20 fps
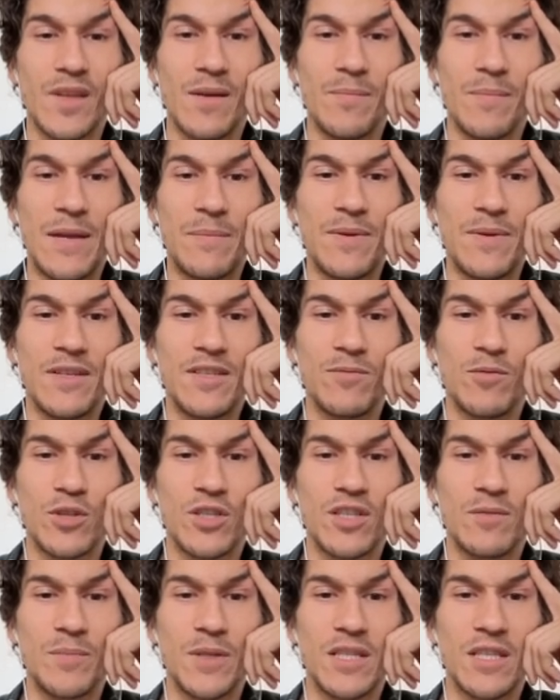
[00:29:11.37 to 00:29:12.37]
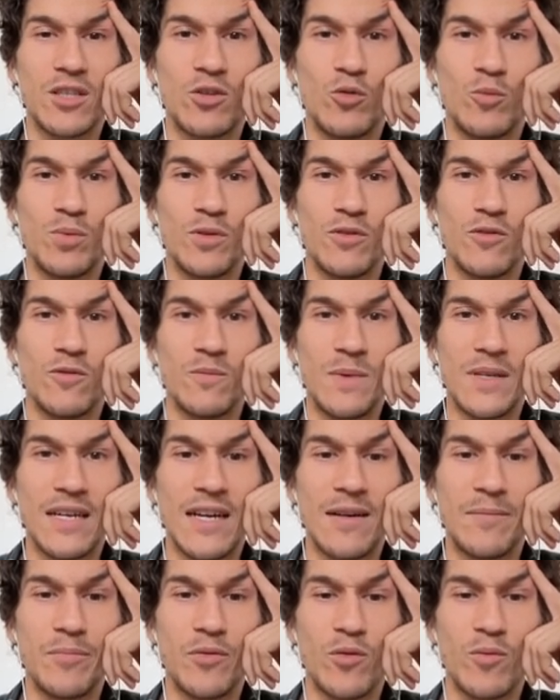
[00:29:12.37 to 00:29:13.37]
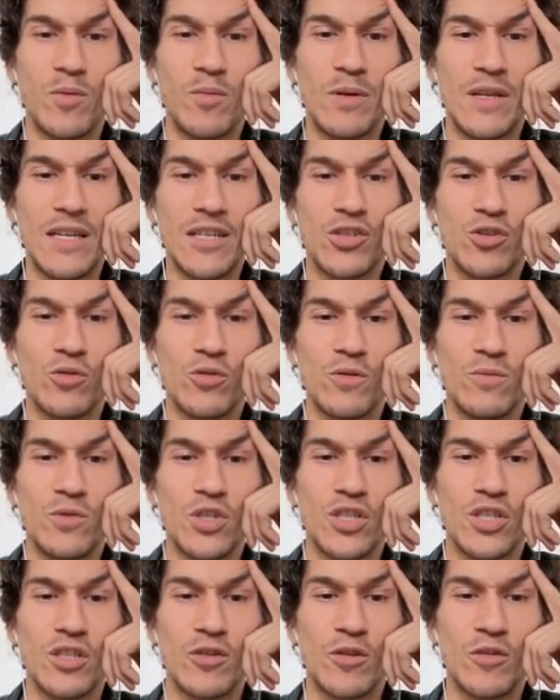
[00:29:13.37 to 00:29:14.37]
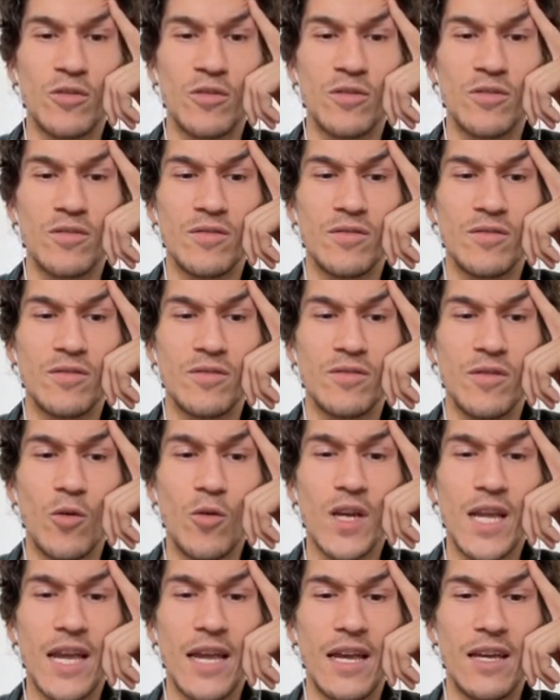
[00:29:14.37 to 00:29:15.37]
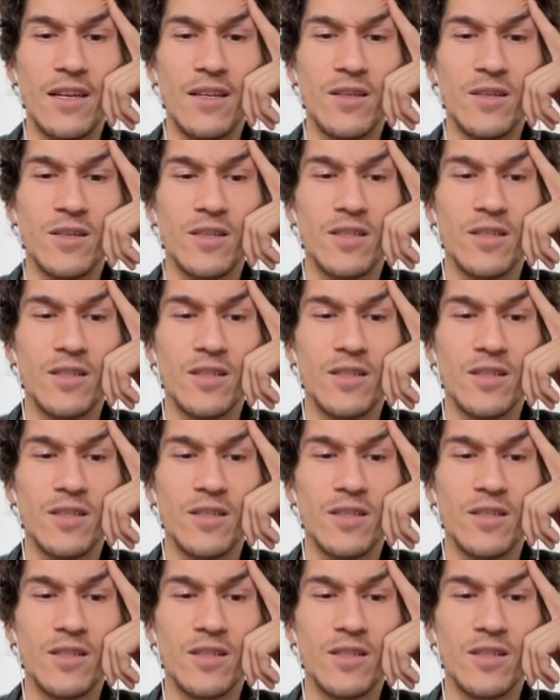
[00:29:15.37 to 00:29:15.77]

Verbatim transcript: Maybe it was a bit stupid of me. I should have just gone, okay.